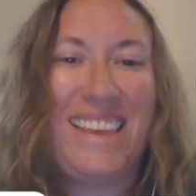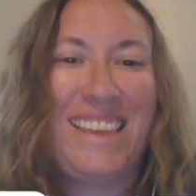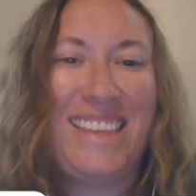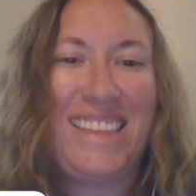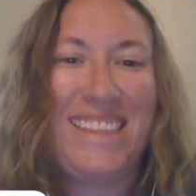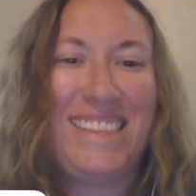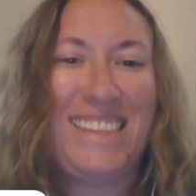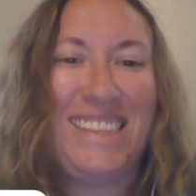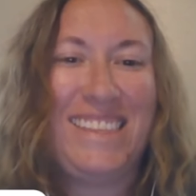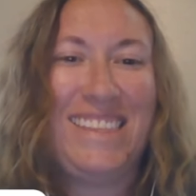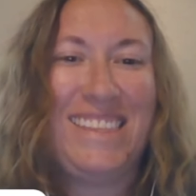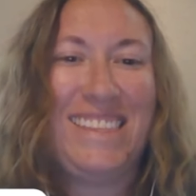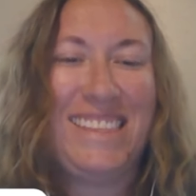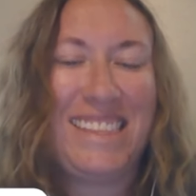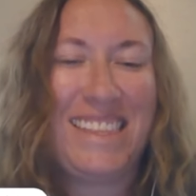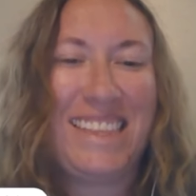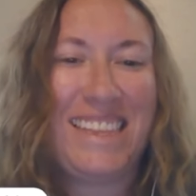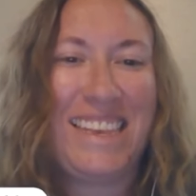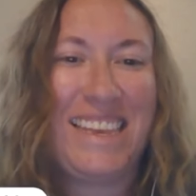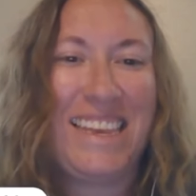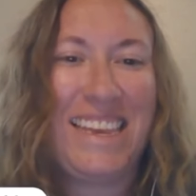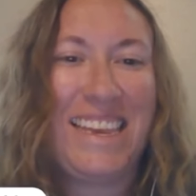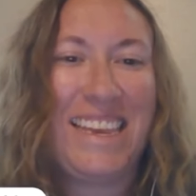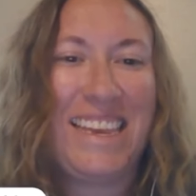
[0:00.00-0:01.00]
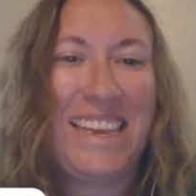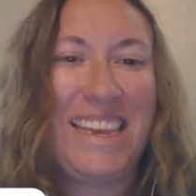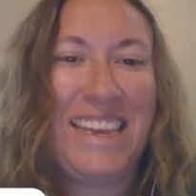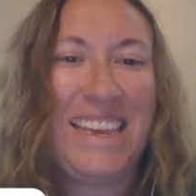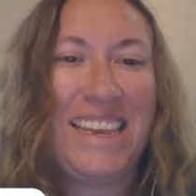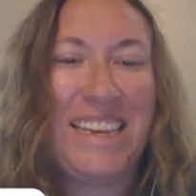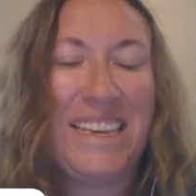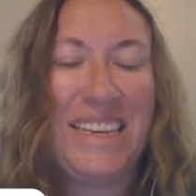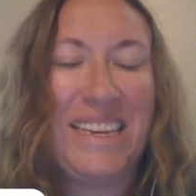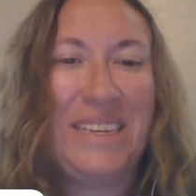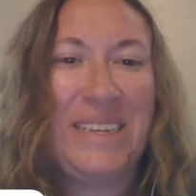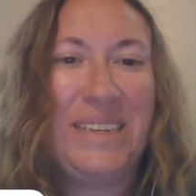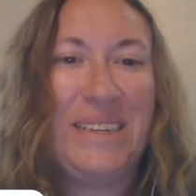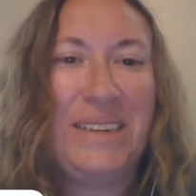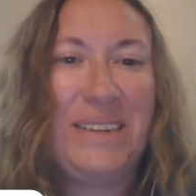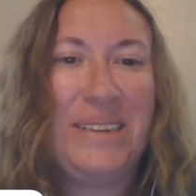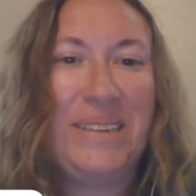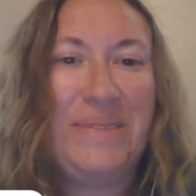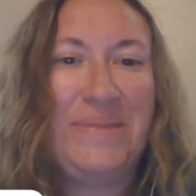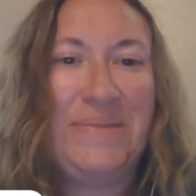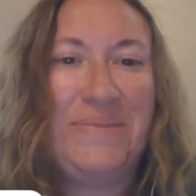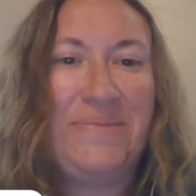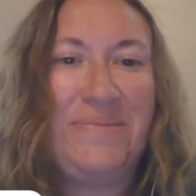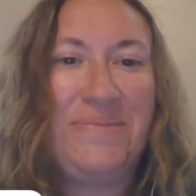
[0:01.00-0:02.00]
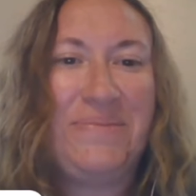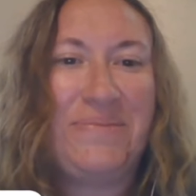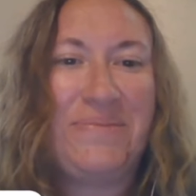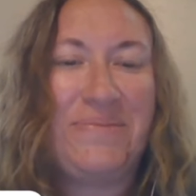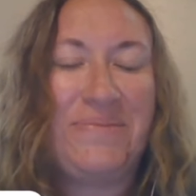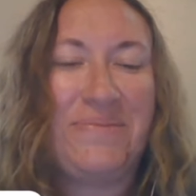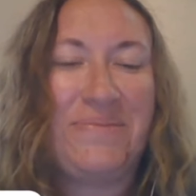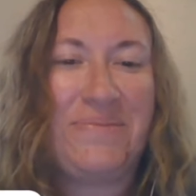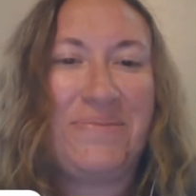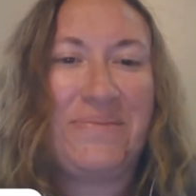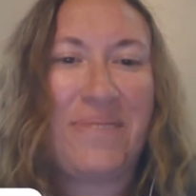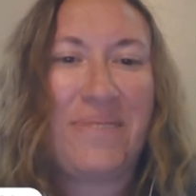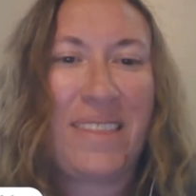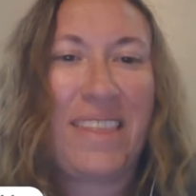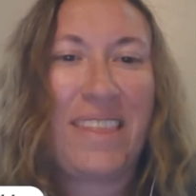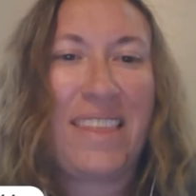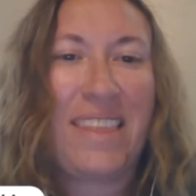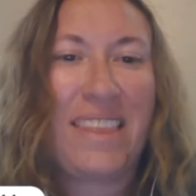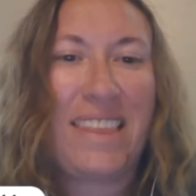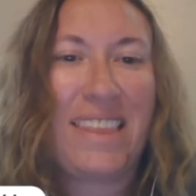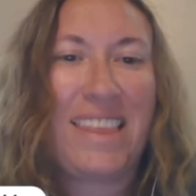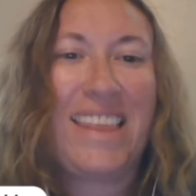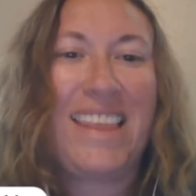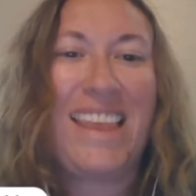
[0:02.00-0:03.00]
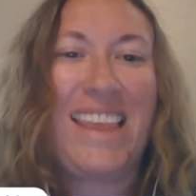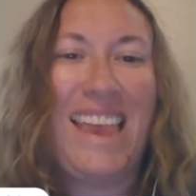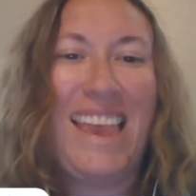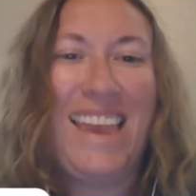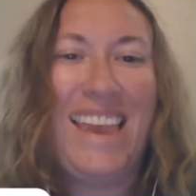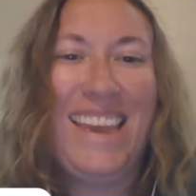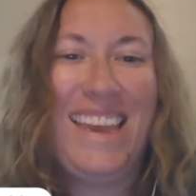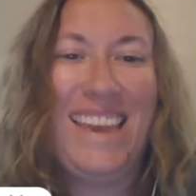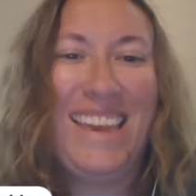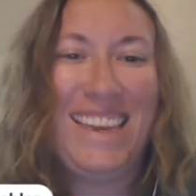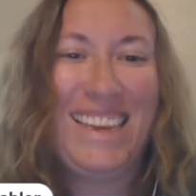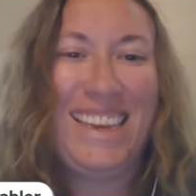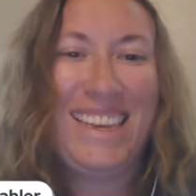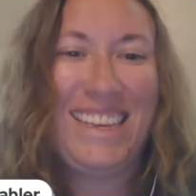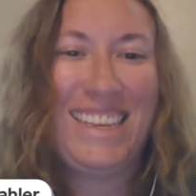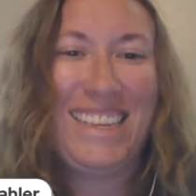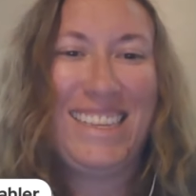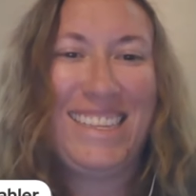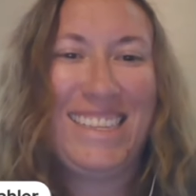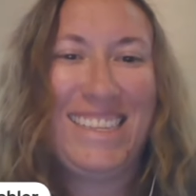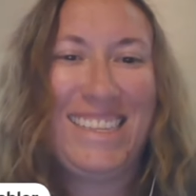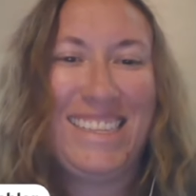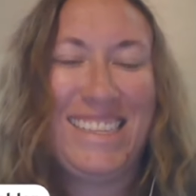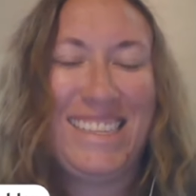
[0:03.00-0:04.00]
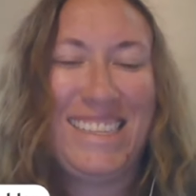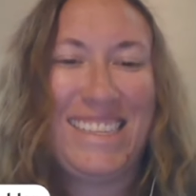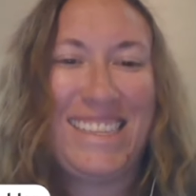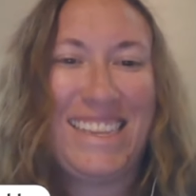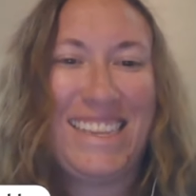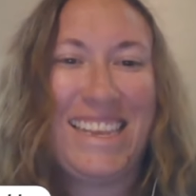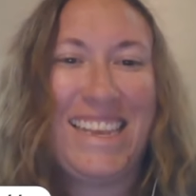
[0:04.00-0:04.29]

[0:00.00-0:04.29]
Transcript: (silent)